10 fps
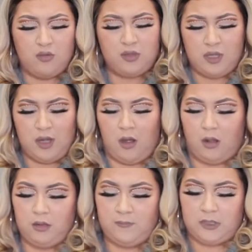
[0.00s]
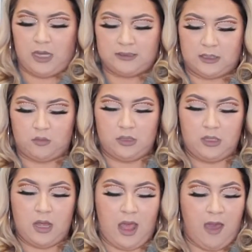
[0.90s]
don't cut all of it, guys. I only
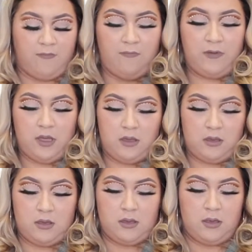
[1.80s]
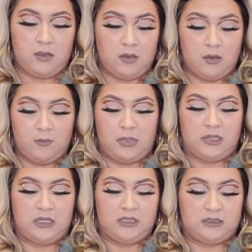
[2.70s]
cut half of it
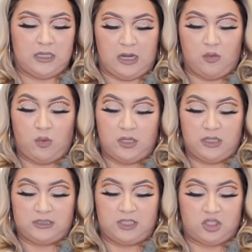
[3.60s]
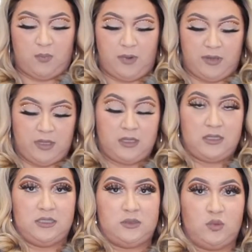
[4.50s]
because I don't want it to se echa a perder,
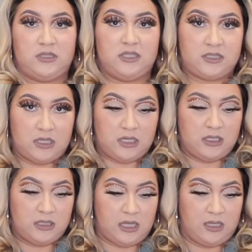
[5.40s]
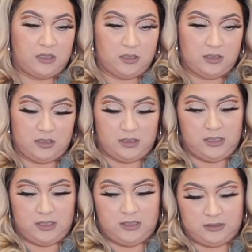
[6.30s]
because once it's cut, like,
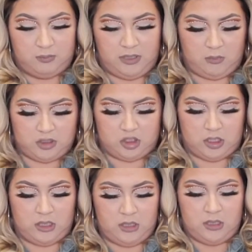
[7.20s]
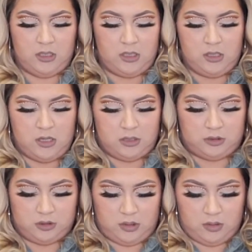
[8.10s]
it's pretty much cut.
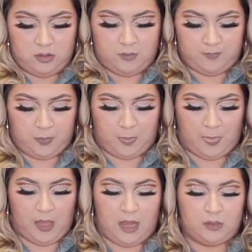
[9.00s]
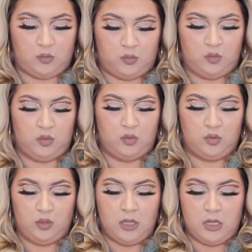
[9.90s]
So I do
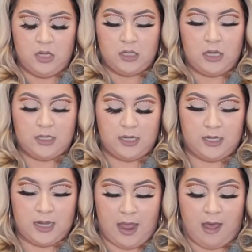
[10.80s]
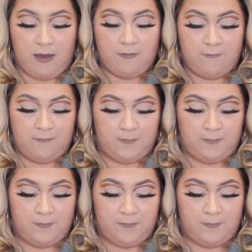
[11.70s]
cut it in half.